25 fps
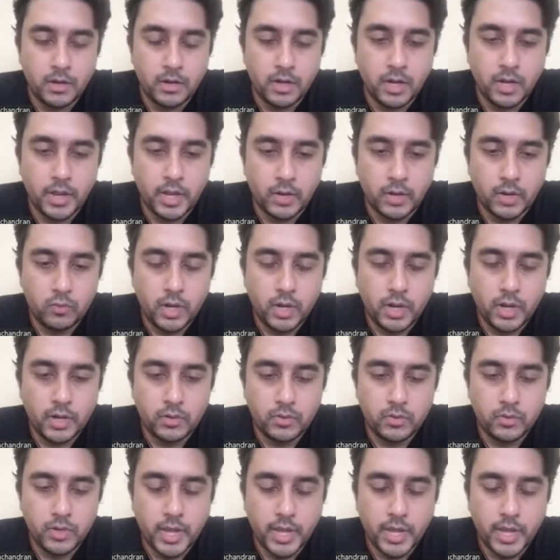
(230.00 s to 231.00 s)
like, I would like
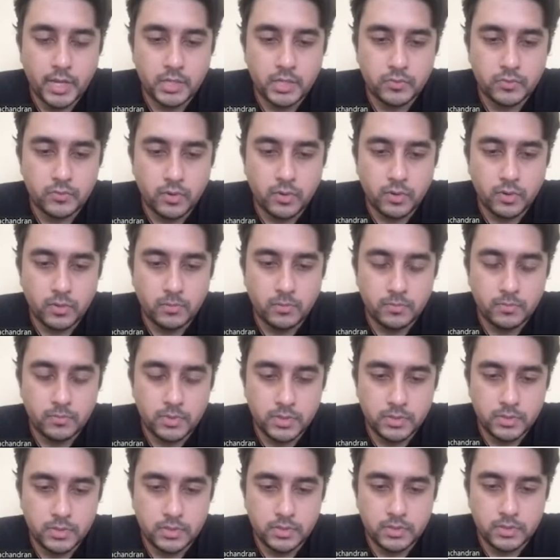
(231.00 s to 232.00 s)
to digress from
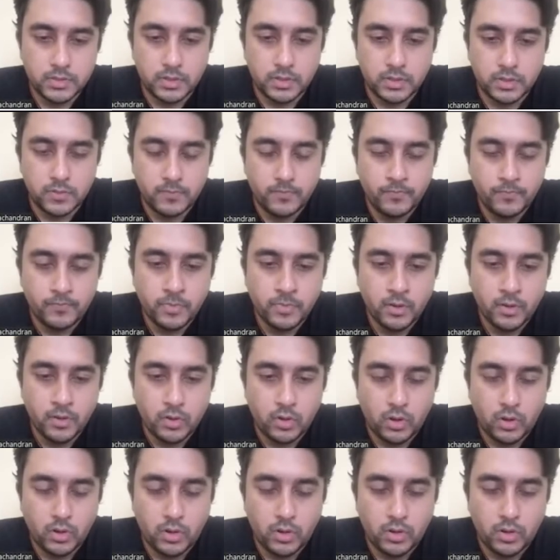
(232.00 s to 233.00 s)
this
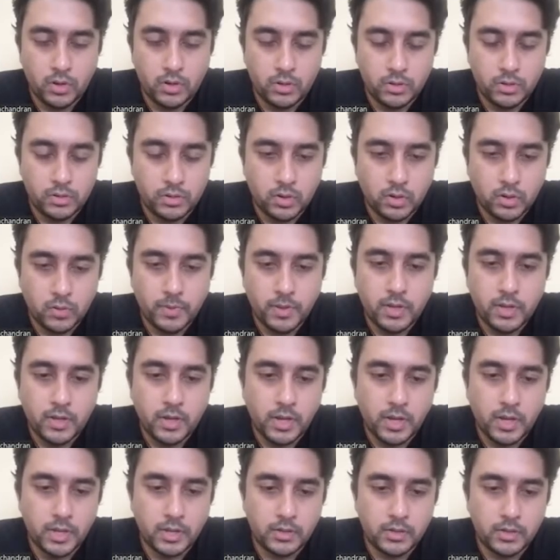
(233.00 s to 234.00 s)
topic.
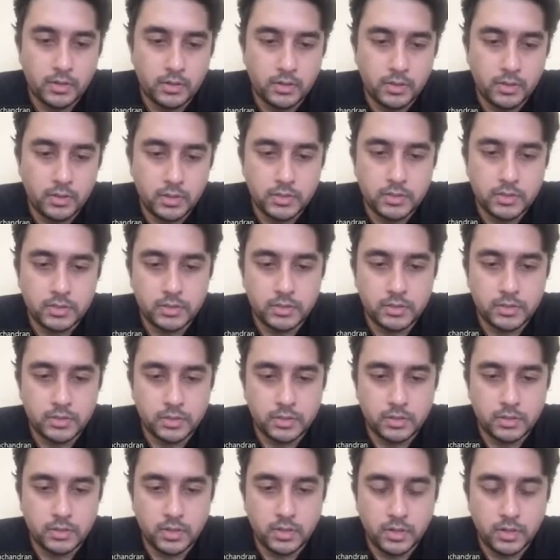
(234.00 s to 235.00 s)
Like,
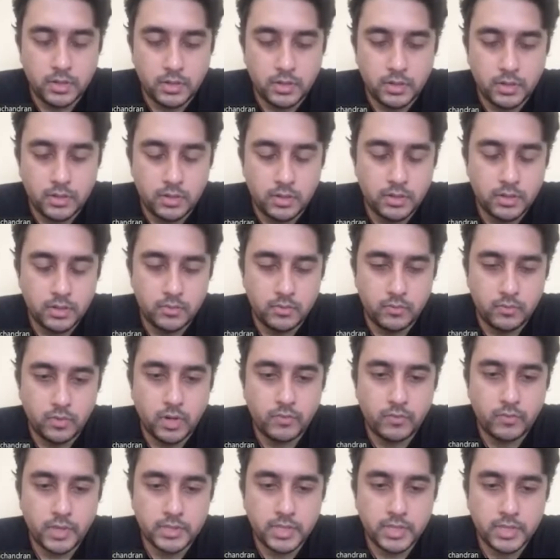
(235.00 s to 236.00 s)
one
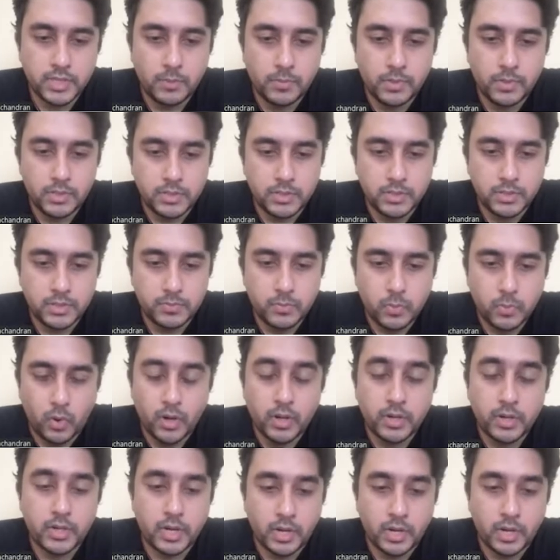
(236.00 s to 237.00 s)
of the examples is
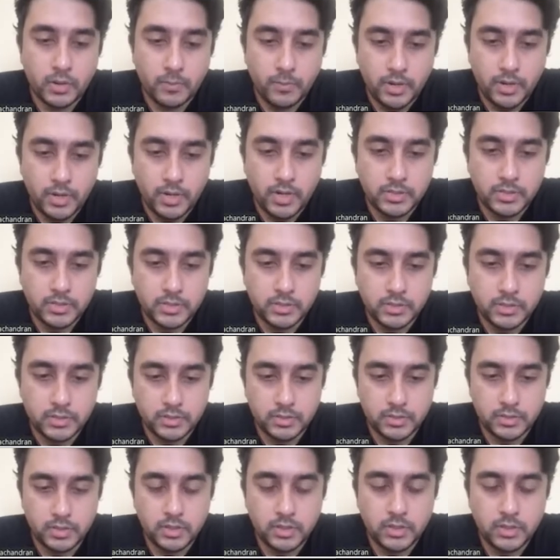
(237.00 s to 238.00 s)
product
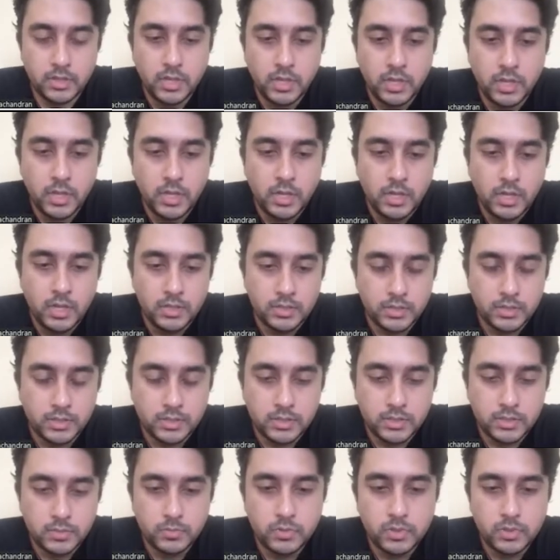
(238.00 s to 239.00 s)
recommendations
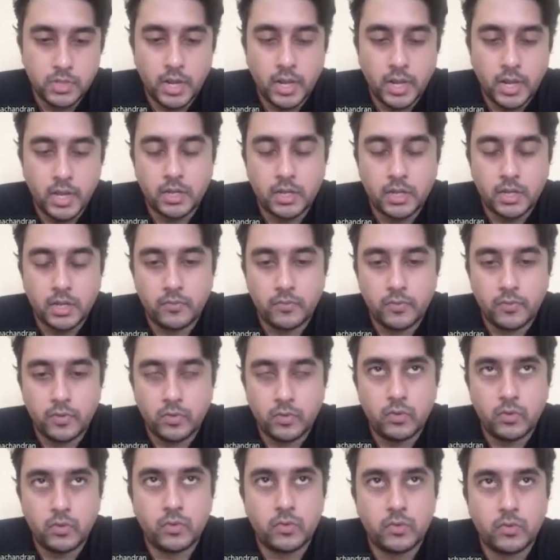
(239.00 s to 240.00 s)
systems. Like, if you
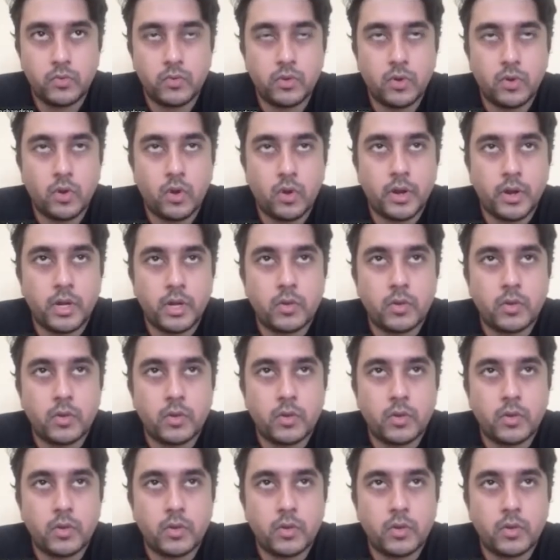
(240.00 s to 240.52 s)
log